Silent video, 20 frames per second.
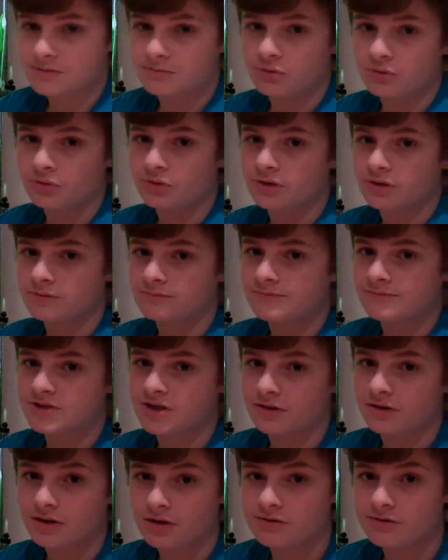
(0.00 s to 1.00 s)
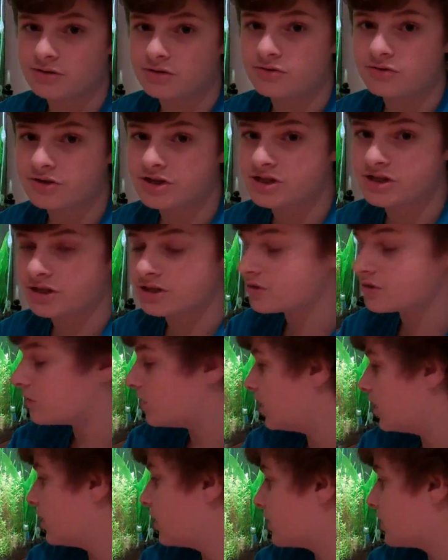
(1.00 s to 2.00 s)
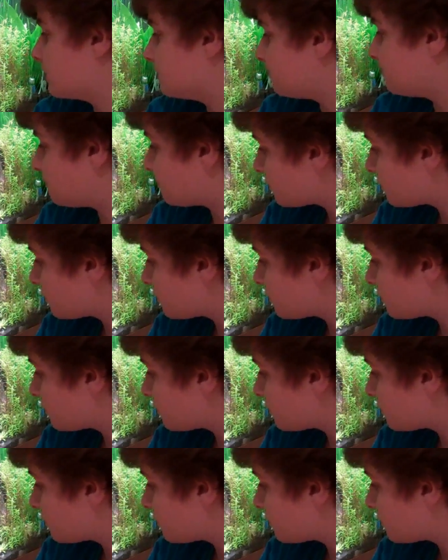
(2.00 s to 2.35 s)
is important, so go do your research on lighting.